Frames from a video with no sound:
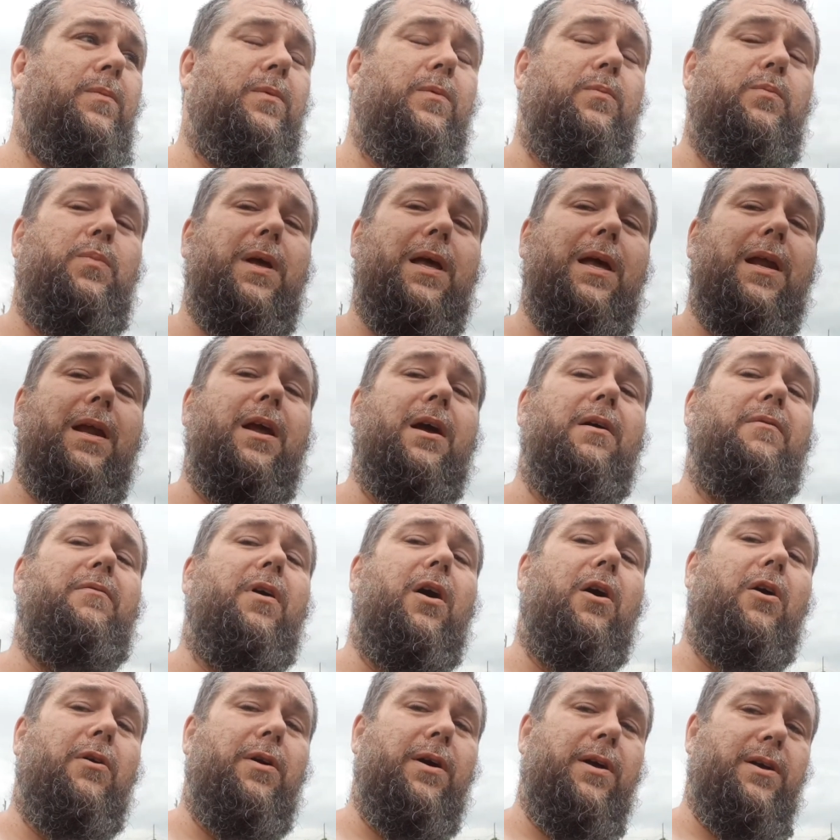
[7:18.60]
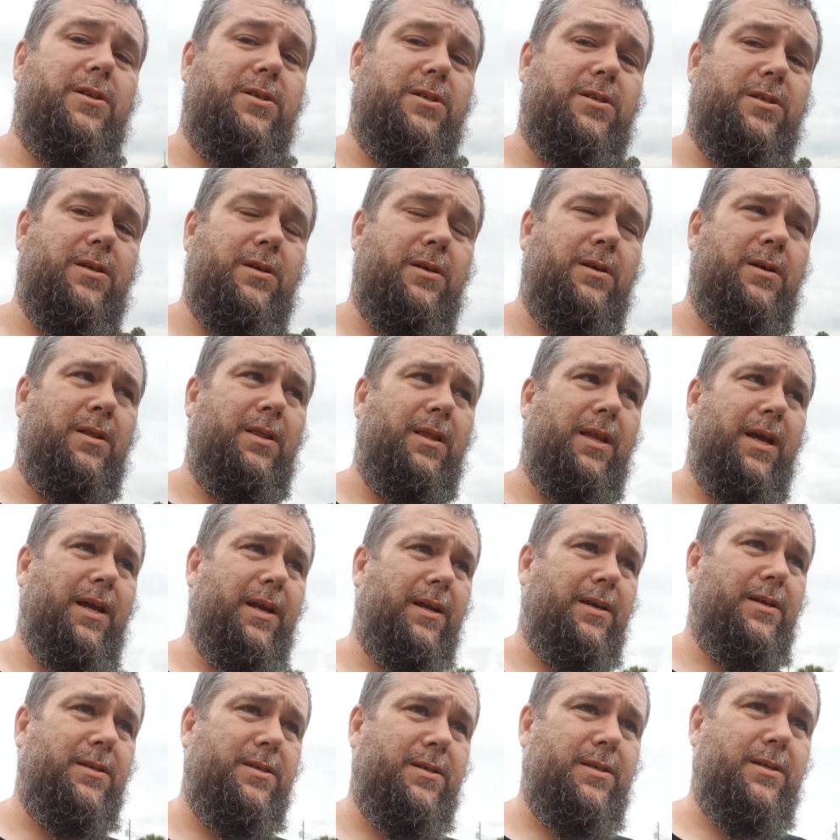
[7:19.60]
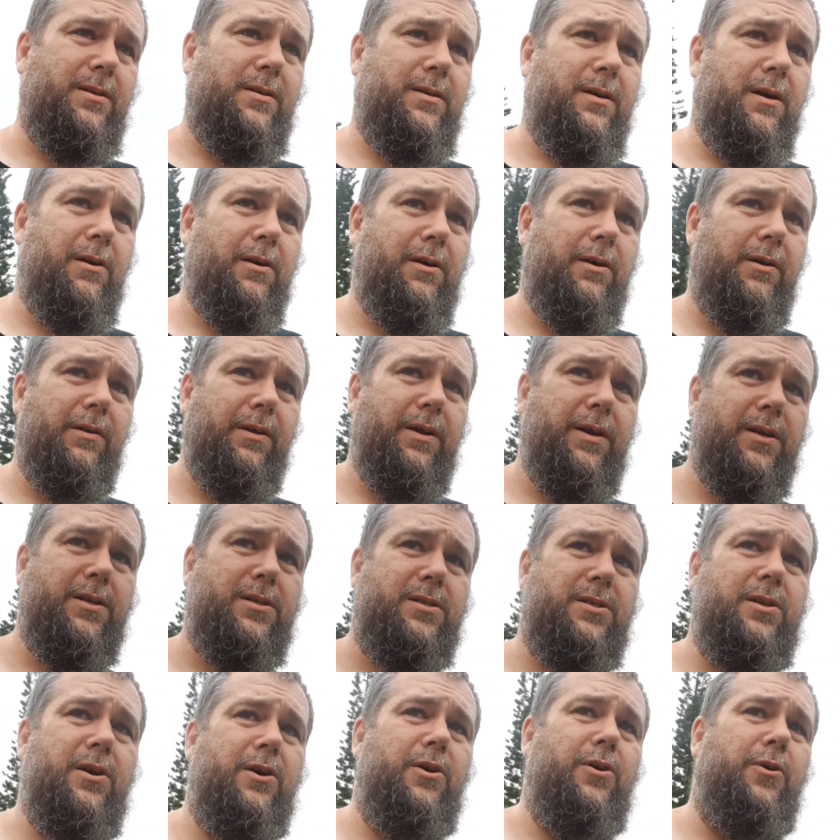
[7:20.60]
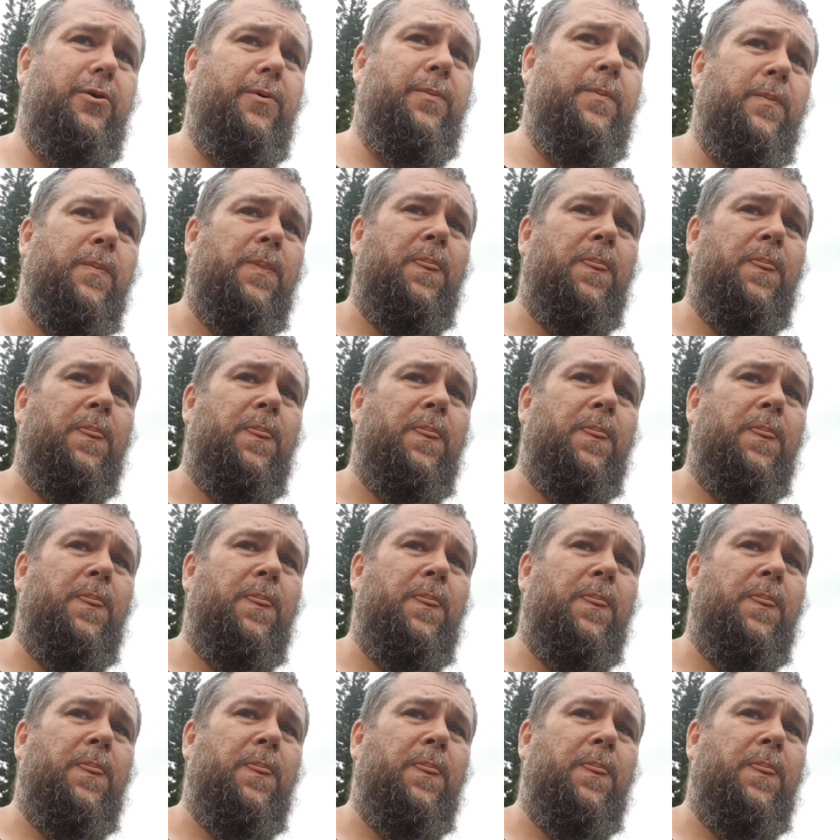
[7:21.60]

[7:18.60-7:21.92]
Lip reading: beginning of August latest or earliest. So